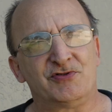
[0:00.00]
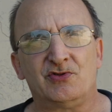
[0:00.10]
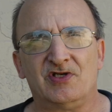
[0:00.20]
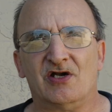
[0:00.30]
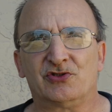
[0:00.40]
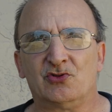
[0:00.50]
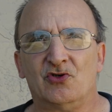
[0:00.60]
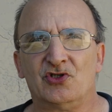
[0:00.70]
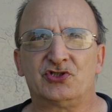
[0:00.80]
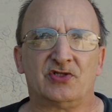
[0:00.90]
I'm shooting
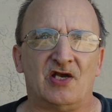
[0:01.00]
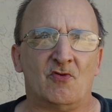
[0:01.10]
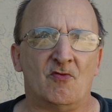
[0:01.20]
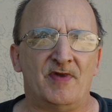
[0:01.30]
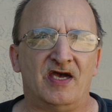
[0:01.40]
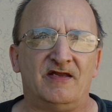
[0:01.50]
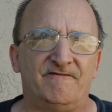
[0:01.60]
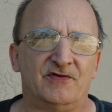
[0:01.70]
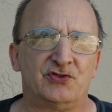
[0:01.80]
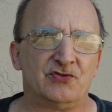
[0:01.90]
outdoors, so that won't matter.
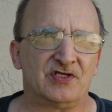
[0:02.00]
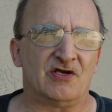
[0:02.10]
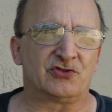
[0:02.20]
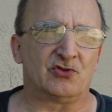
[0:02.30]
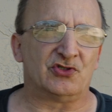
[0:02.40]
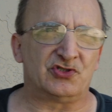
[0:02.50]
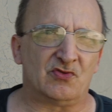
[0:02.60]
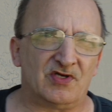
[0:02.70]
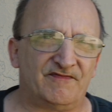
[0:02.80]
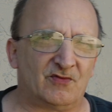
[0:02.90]
If you're shooting outdoors, you
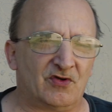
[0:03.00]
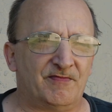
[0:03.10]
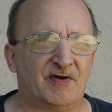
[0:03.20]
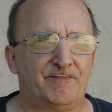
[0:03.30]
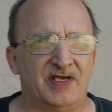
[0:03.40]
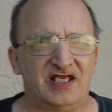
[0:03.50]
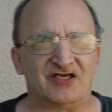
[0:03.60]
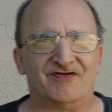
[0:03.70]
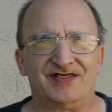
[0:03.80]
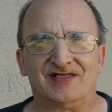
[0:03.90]
don't have to worry about
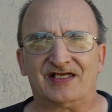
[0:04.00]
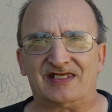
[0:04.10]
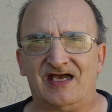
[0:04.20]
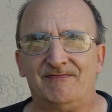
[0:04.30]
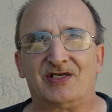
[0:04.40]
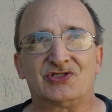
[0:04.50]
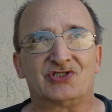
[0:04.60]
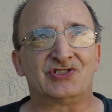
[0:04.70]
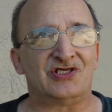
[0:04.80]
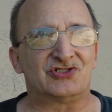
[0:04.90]
banding or anything like that because the
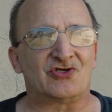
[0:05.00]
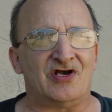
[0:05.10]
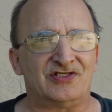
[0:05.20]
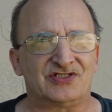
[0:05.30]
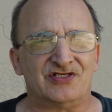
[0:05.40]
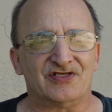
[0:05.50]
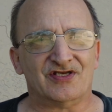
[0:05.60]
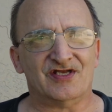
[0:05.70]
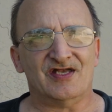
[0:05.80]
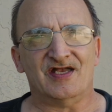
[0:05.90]
sun is constant
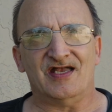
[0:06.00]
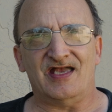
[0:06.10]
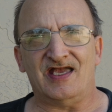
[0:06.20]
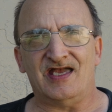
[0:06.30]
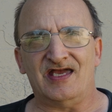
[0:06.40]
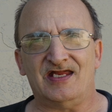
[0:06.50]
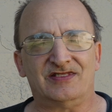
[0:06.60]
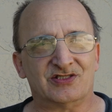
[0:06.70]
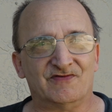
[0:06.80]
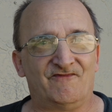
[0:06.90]
and it
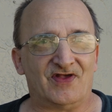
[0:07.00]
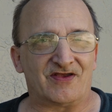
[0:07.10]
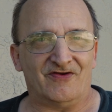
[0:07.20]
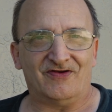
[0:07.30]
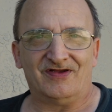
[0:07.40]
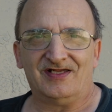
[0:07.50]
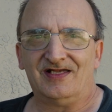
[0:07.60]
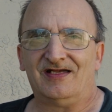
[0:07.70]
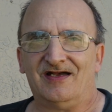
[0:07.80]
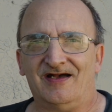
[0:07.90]
doesn't flicker.
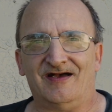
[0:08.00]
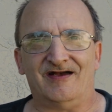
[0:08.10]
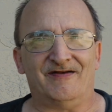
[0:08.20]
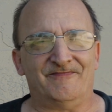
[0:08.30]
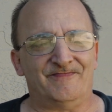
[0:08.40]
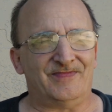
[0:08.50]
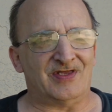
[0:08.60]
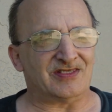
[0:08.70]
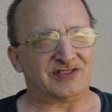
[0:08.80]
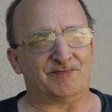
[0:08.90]

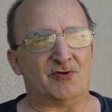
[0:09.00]
Not to the